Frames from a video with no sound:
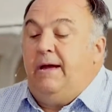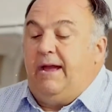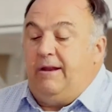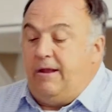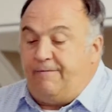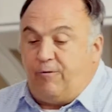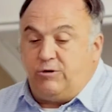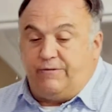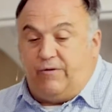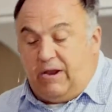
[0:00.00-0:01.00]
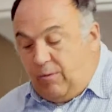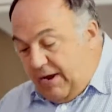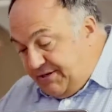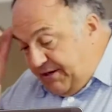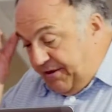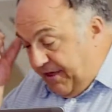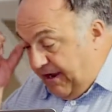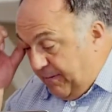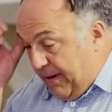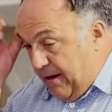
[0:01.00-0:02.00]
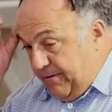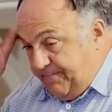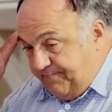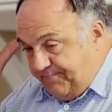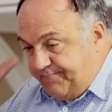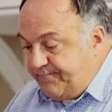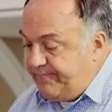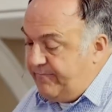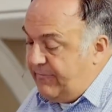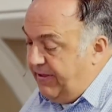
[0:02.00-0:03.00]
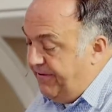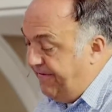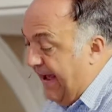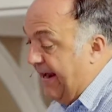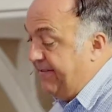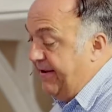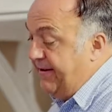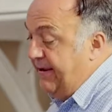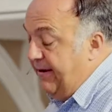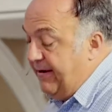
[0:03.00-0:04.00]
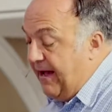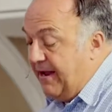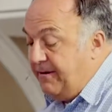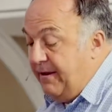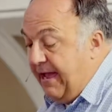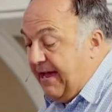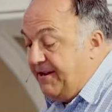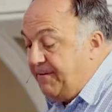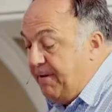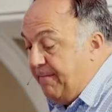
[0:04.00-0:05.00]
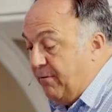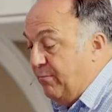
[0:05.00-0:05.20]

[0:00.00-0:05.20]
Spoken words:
And first of all, I want you to think about the fact that God had his people